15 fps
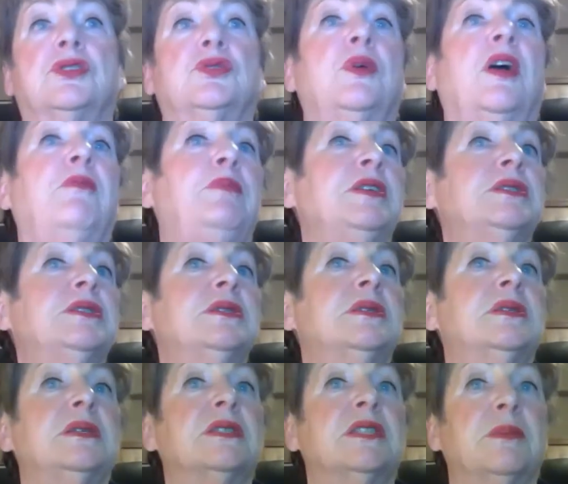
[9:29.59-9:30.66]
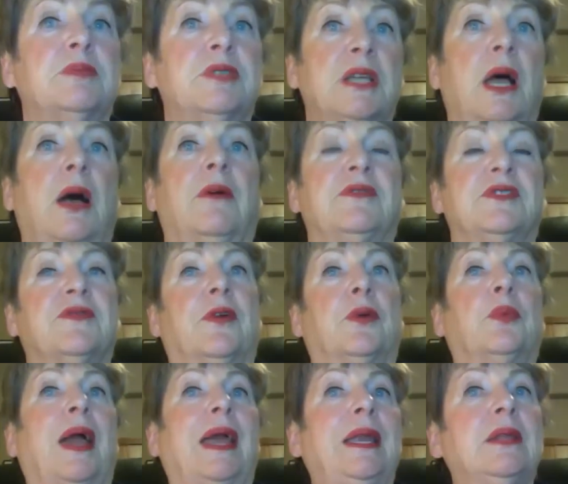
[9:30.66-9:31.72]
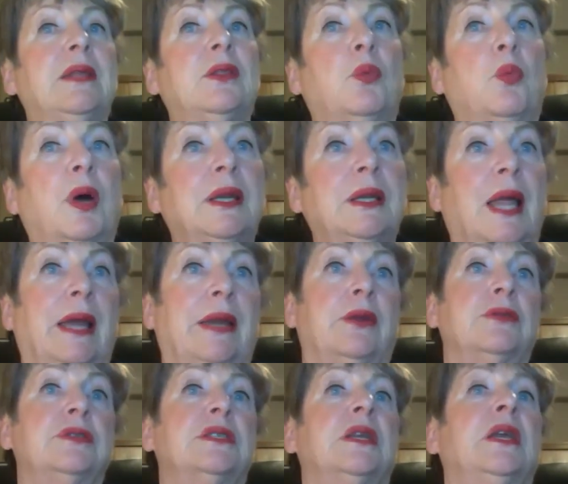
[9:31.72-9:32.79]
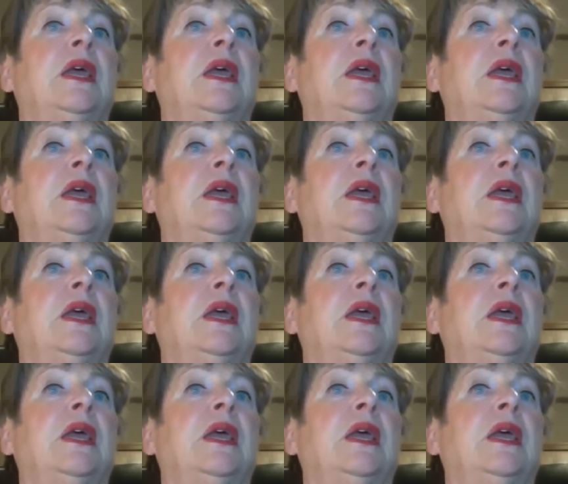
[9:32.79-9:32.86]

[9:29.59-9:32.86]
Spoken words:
who have businesses themselves for writing the one-liners